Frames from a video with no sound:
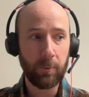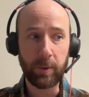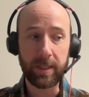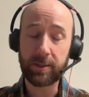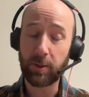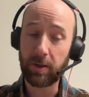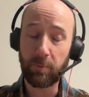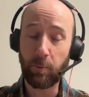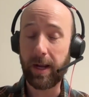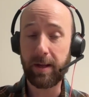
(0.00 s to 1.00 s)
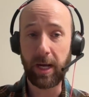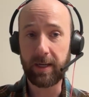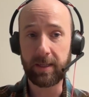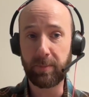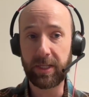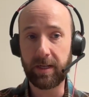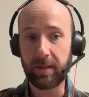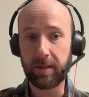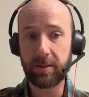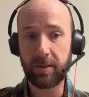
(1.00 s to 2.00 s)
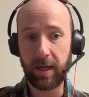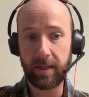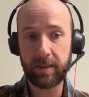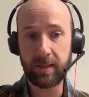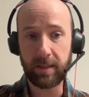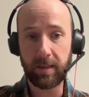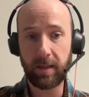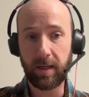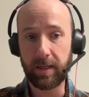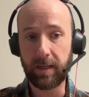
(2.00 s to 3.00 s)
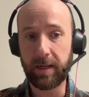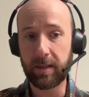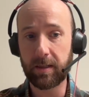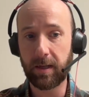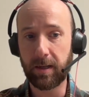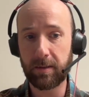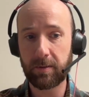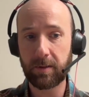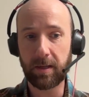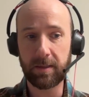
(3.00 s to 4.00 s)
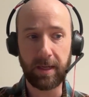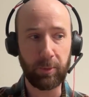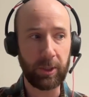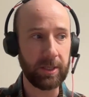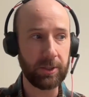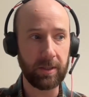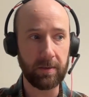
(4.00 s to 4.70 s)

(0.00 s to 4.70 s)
We started way back in the beginning of the 2.x line a deprecation